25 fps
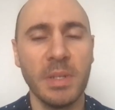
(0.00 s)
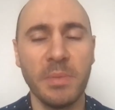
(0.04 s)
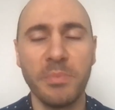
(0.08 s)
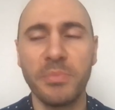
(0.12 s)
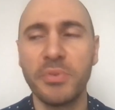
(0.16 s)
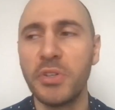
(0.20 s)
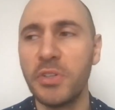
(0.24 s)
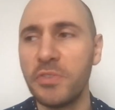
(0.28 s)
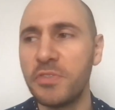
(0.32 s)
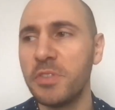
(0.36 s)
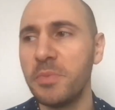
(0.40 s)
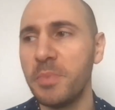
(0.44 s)
it
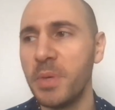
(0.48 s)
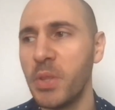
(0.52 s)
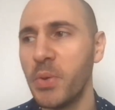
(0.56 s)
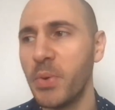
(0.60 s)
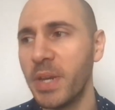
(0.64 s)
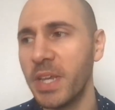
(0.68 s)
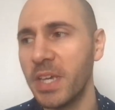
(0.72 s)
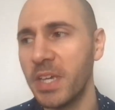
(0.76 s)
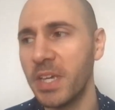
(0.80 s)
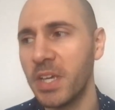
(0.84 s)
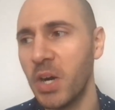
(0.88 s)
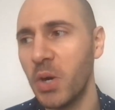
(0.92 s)
proved to be the
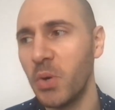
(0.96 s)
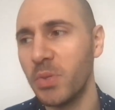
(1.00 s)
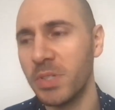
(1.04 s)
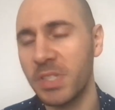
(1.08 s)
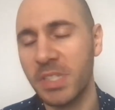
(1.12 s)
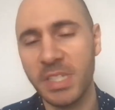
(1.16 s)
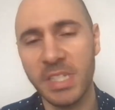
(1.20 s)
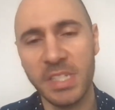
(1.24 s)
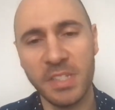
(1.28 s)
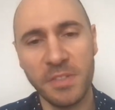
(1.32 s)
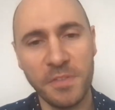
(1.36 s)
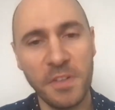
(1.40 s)
winning goal,
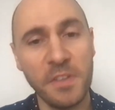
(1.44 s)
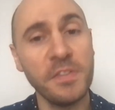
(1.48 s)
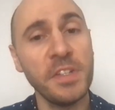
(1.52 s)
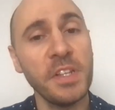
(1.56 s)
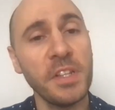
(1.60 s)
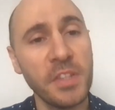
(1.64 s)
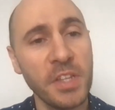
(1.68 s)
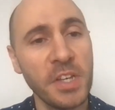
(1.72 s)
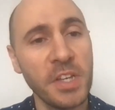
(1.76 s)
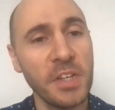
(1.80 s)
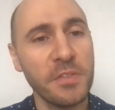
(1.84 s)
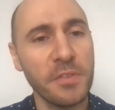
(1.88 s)
was his
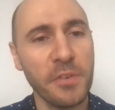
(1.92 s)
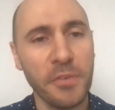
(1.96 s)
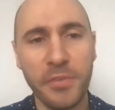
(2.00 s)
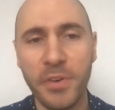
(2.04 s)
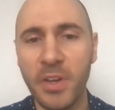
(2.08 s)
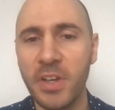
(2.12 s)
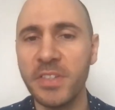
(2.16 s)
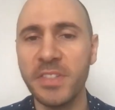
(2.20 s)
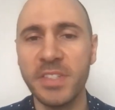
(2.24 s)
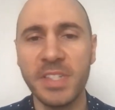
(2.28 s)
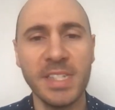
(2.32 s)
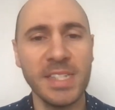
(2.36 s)
53rd for
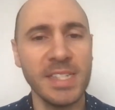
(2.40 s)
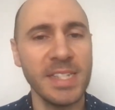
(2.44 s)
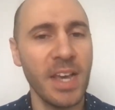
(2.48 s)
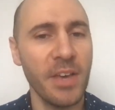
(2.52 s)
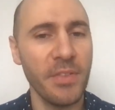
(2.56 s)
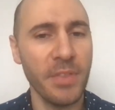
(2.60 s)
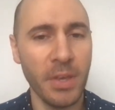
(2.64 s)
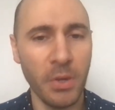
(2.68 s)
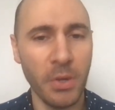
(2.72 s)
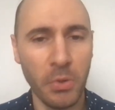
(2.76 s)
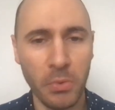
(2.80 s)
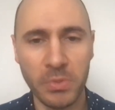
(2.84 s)
France. He's
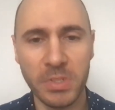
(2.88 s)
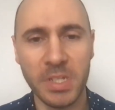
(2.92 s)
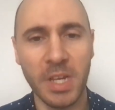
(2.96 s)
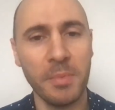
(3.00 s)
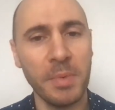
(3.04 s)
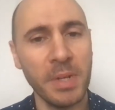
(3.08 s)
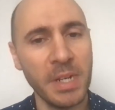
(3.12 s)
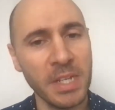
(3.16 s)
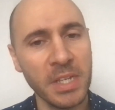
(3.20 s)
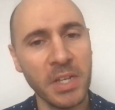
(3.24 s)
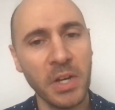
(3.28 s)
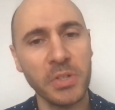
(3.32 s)
now their
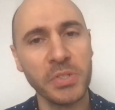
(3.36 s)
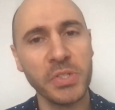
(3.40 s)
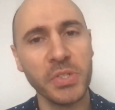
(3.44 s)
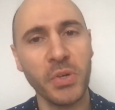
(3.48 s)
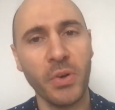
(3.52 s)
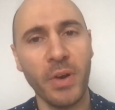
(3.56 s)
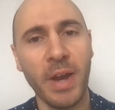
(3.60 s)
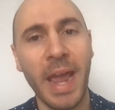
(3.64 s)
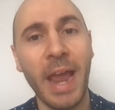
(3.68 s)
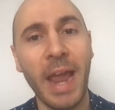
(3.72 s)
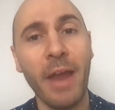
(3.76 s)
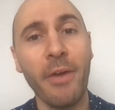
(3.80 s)
all-time leading goal
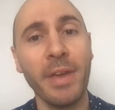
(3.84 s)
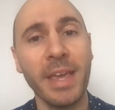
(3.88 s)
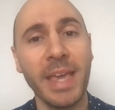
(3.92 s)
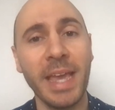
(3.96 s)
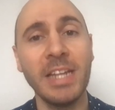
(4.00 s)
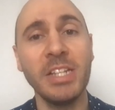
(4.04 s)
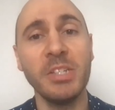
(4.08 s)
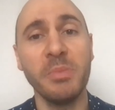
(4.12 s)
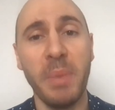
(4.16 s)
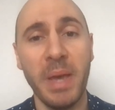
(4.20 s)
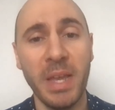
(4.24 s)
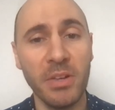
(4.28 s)
scorer. Harry
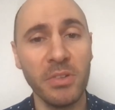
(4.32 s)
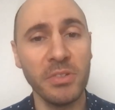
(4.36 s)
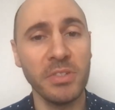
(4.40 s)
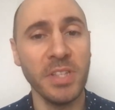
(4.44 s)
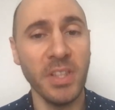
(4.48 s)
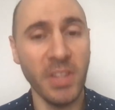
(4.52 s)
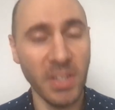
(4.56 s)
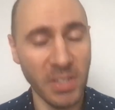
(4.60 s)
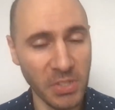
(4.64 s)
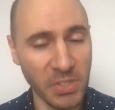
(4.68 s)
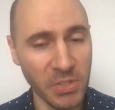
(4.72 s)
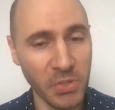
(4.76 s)
Kane's penalty
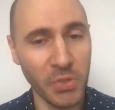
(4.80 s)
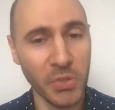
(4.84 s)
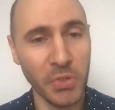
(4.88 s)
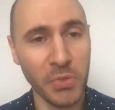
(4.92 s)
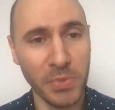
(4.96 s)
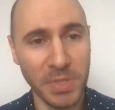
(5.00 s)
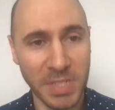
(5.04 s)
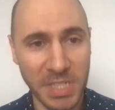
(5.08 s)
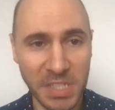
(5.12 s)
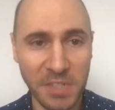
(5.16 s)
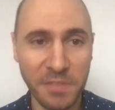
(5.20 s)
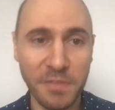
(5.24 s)
that he scored
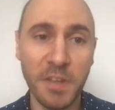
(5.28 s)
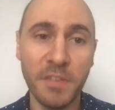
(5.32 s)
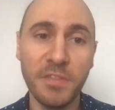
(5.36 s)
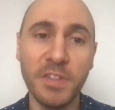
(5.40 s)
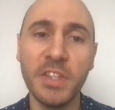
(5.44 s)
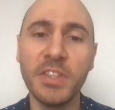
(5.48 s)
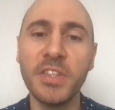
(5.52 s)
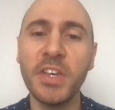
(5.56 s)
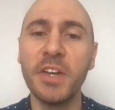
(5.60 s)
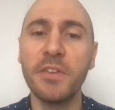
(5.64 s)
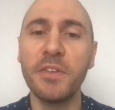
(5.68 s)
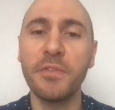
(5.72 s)
was his
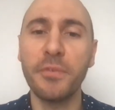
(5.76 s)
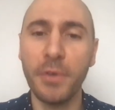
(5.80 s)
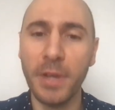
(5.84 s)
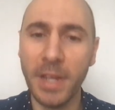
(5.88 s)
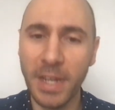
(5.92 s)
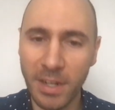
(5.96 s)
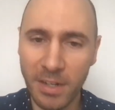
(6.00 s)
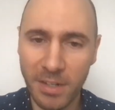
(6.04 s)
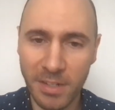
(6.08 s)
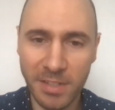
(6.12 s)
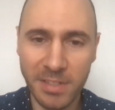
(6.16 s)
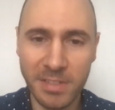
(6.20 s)
53rd for
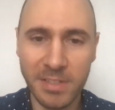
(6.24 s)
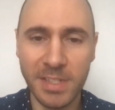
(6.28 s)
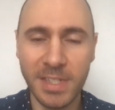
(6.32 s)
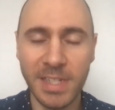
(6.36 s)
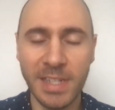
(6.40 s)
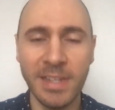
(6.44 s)
England.